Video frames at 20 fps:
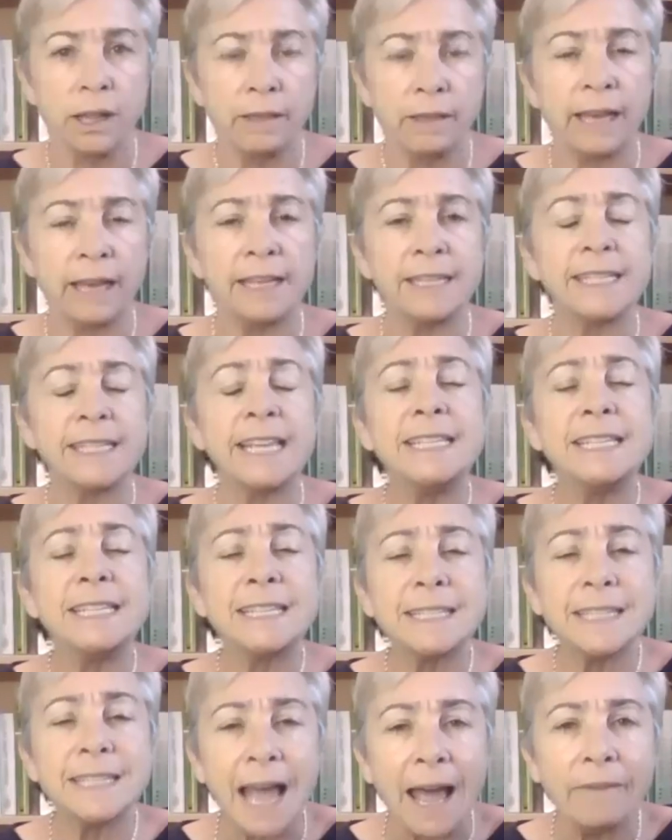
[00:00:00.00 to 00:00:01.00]
That is a
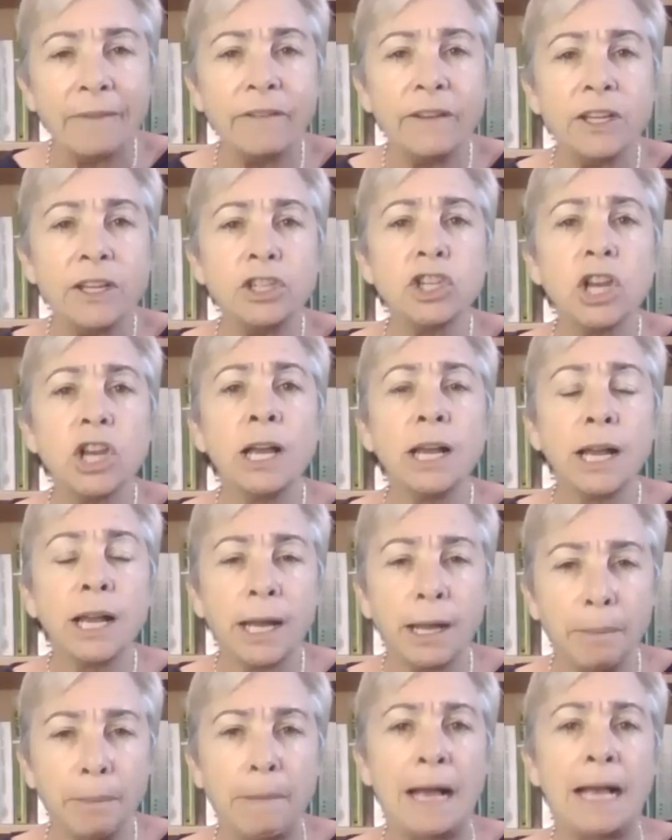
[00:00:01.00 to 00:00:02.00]
savage
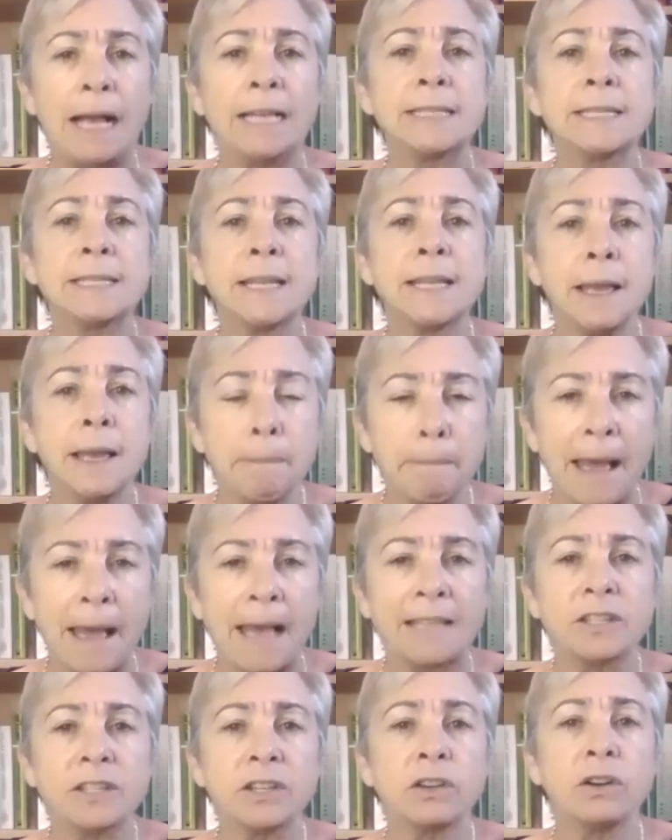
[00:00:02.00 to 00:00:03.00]
Hamas
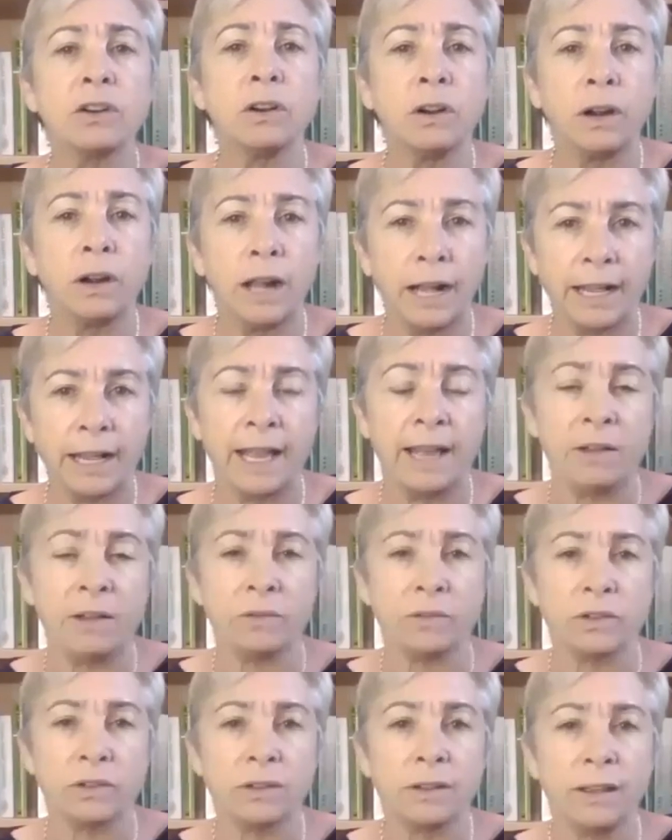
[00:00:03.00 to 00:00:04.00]
massacre
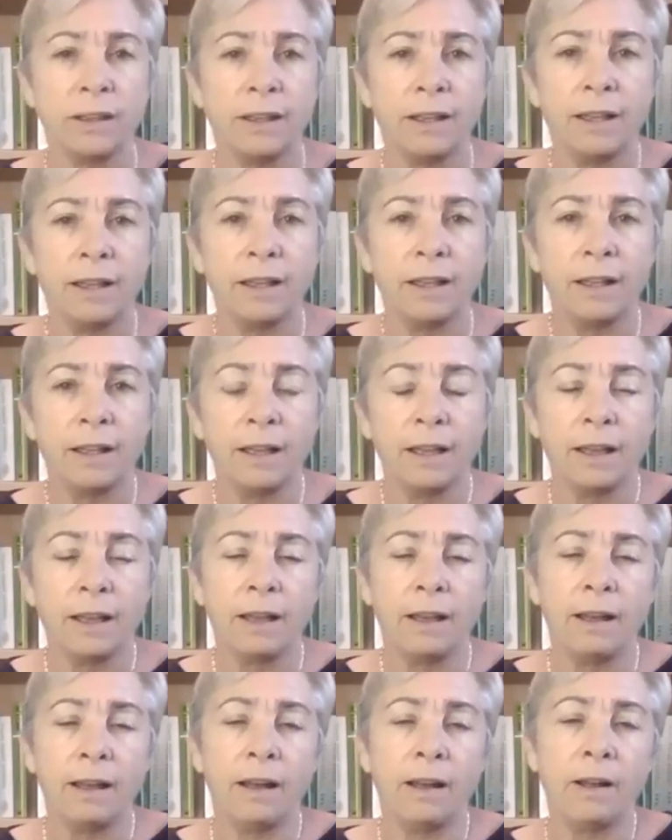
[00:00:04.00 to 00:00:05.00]
account.
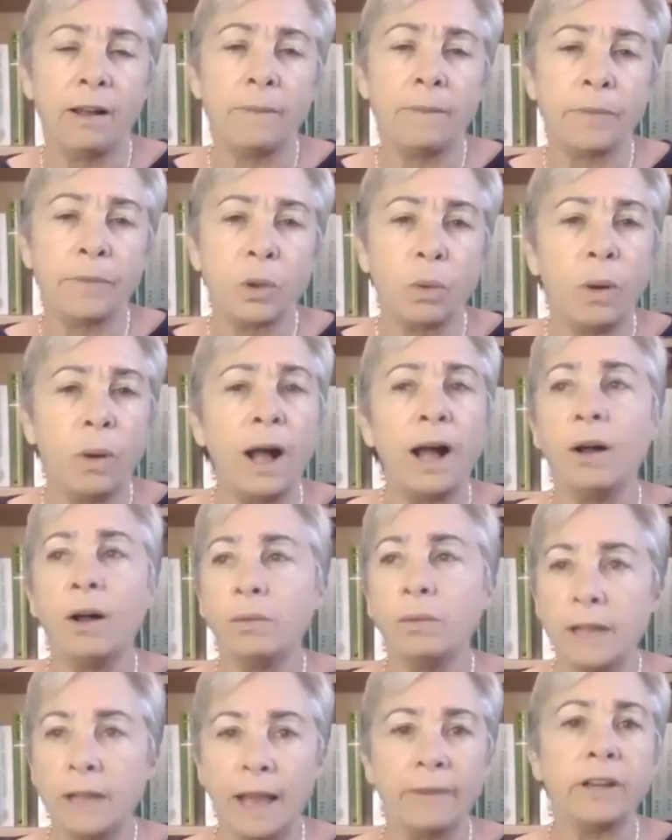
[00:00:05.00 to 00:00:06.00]

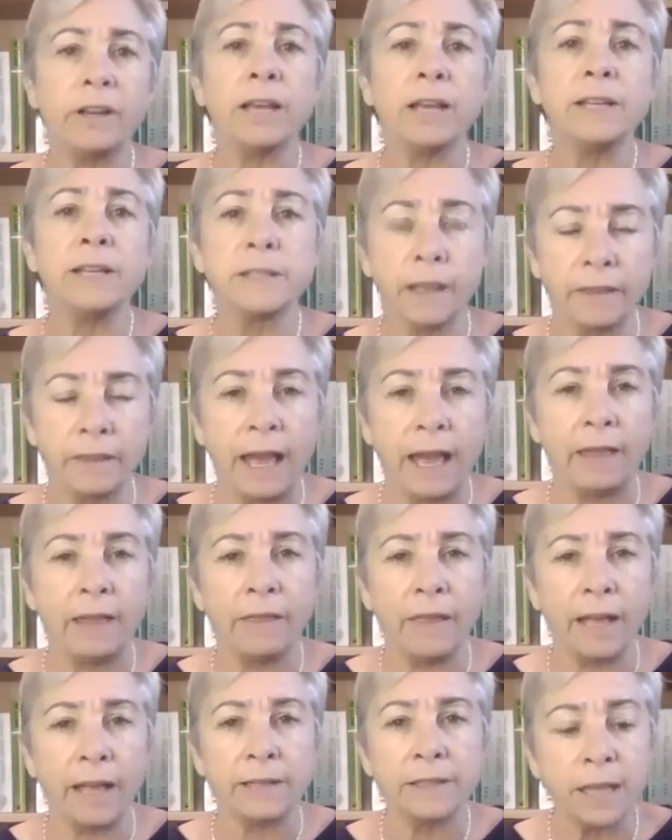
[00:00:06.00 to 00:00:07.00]
Wow, haven't I said that
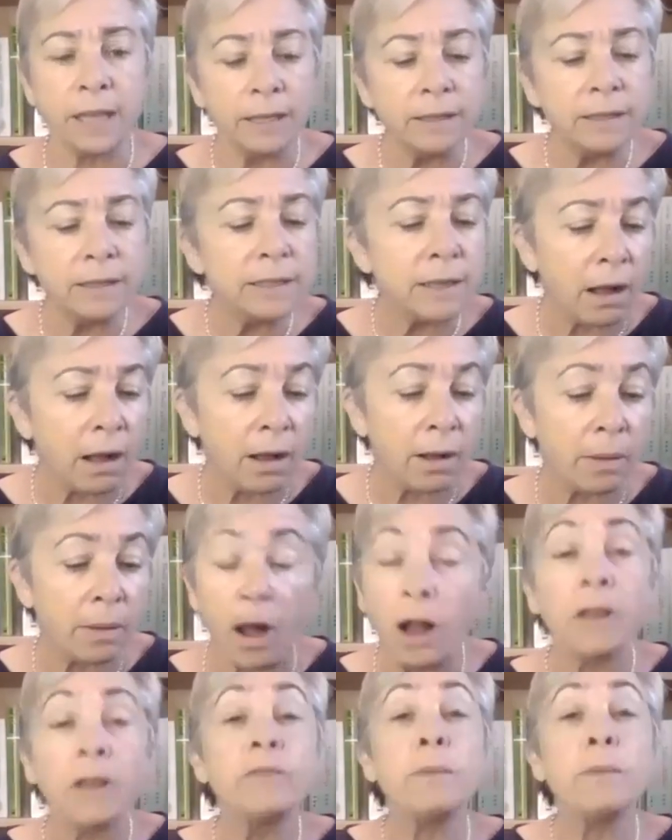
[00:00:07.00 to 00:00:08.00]
in that sense?
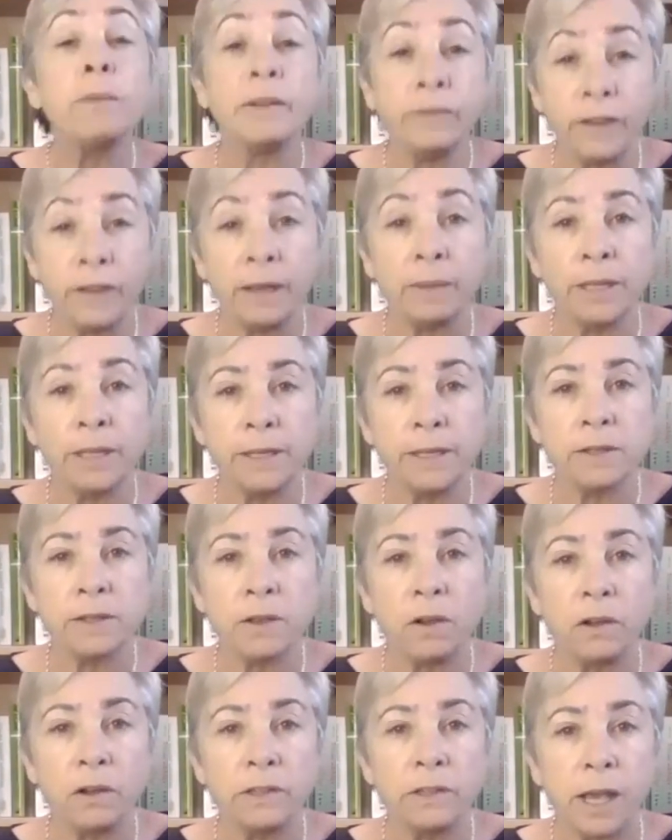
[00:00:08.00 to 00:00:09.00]
All of my family is
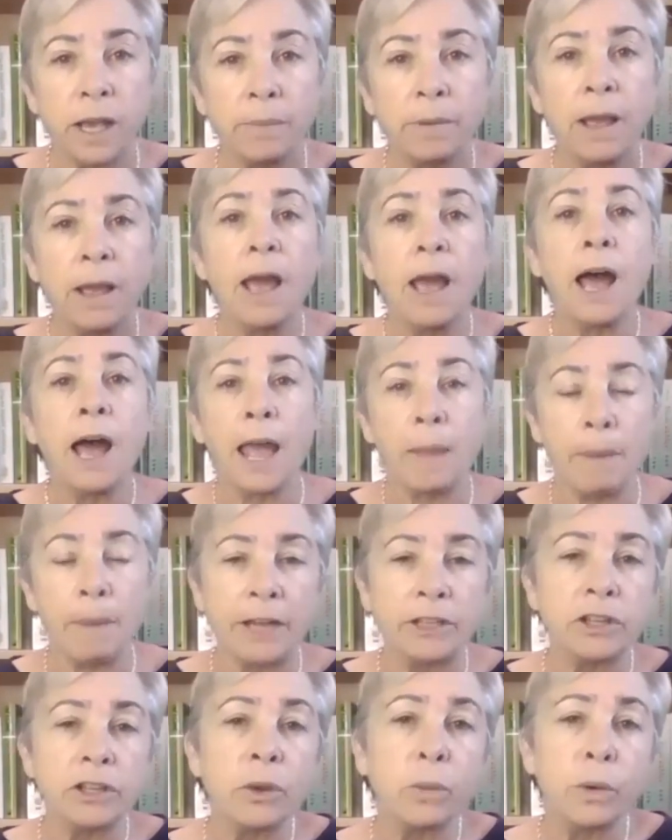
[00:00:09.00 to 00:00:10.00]
called up. I
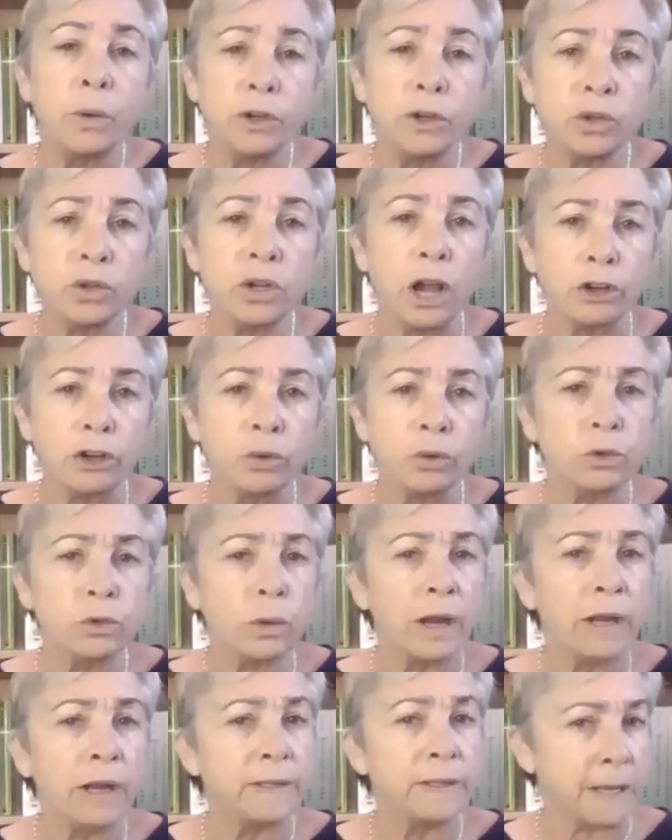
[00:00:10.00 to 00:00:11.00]
imagine that when you talk to
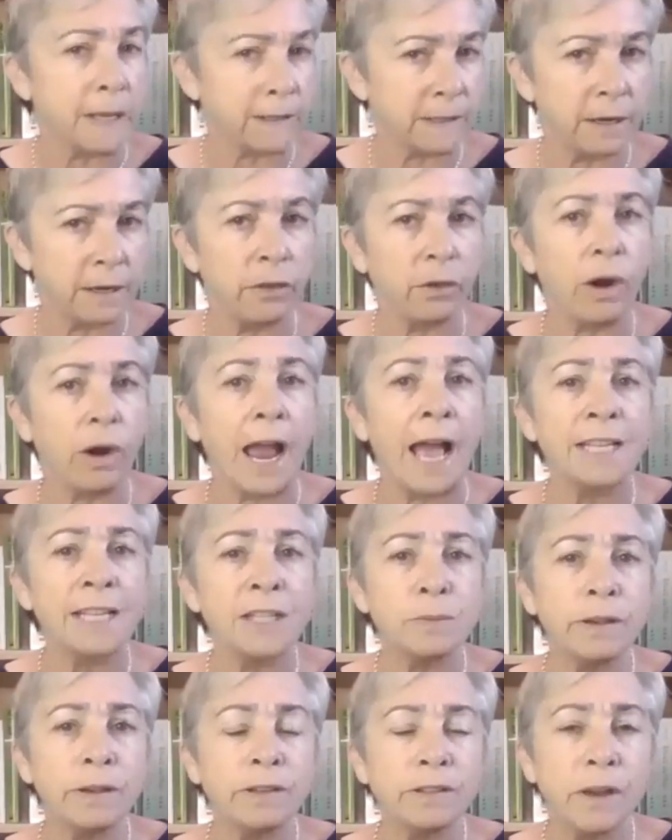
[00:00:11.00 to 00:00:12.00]
Israelis, that's another
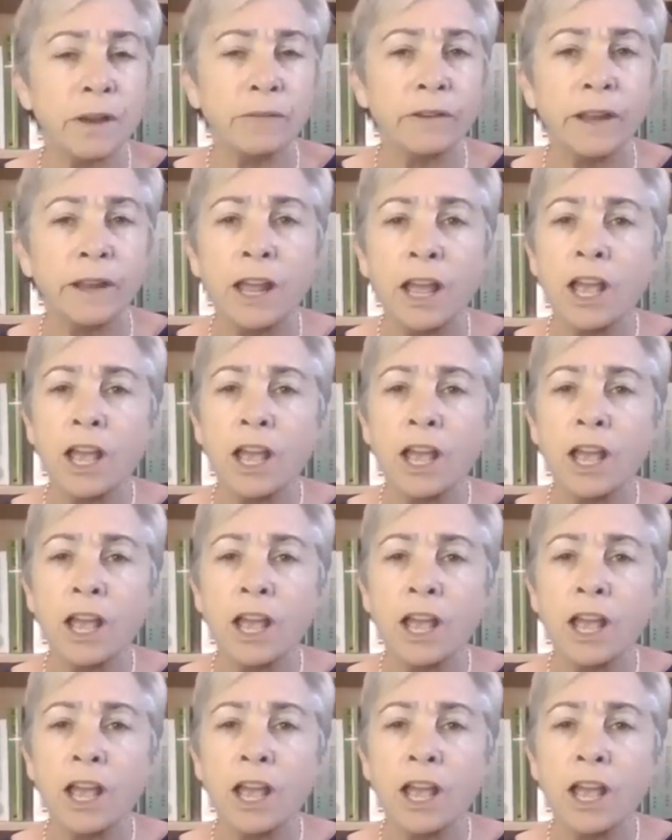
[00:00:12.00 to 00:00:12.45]
aspect of it.